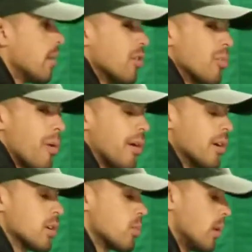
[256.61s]
Your
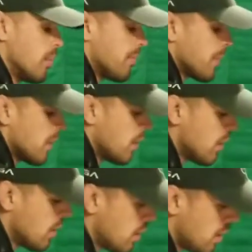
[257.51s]
partners will.
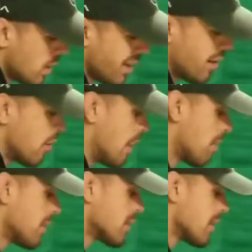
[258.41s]
I got another
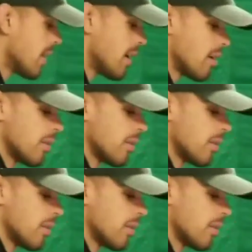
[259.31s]
mouthpiece in here.